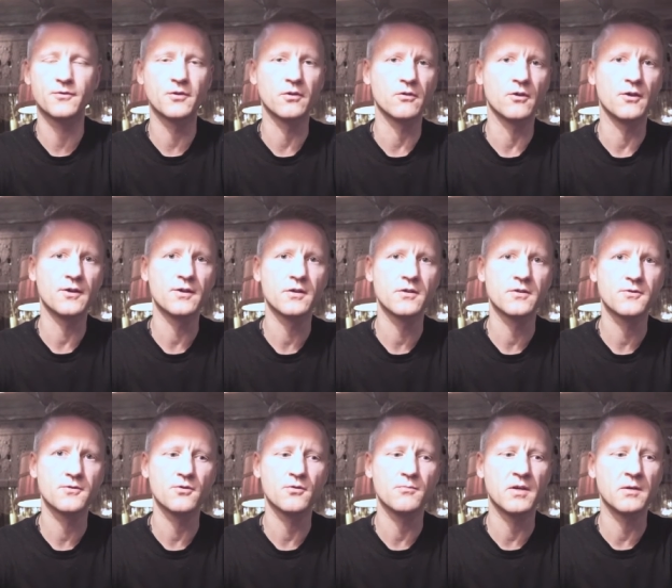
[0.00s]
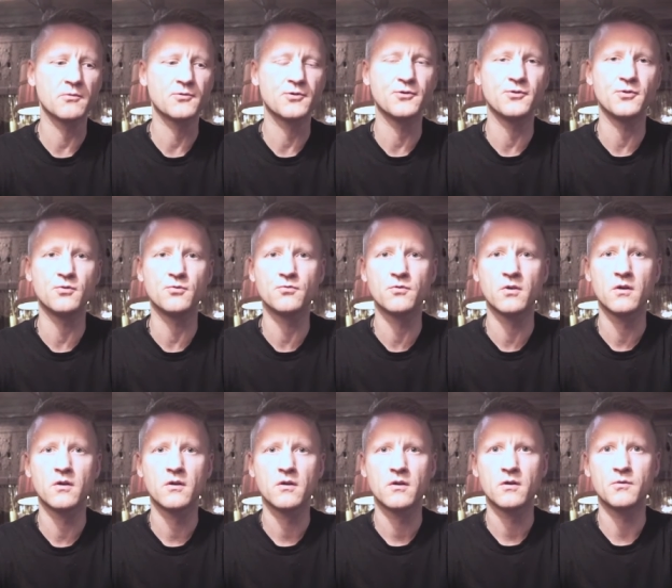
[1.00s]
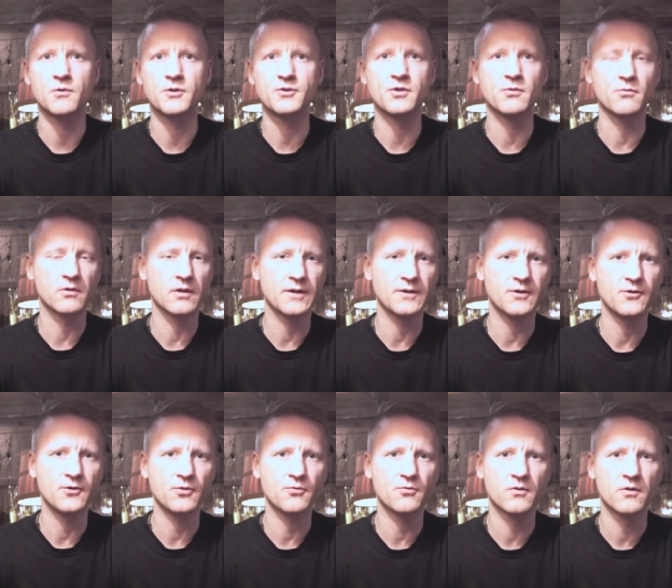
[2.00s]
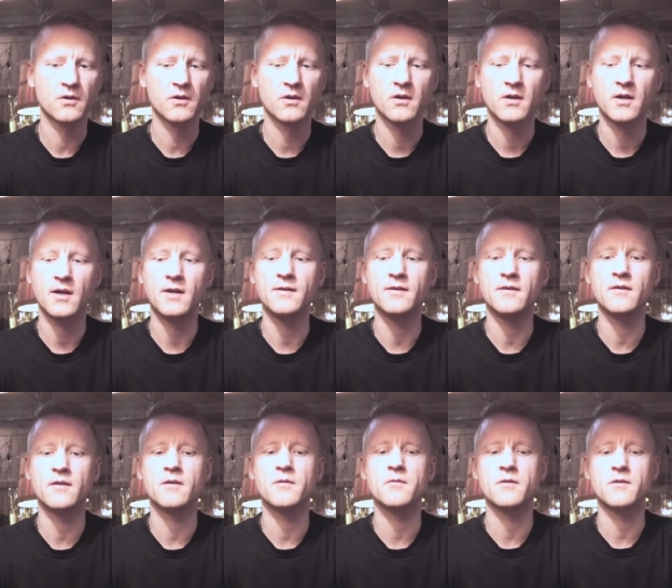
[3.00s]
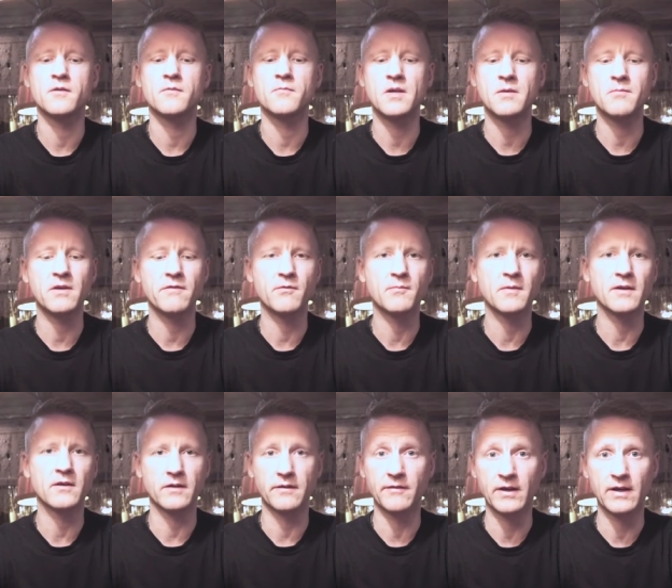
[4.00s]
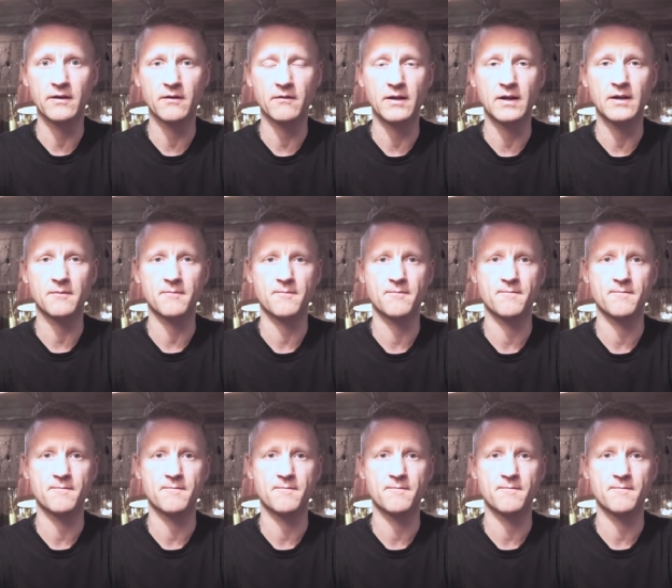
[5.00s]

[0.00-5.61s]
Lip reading: learn to be able to do what you would like to do, and maybe even make a living out of that.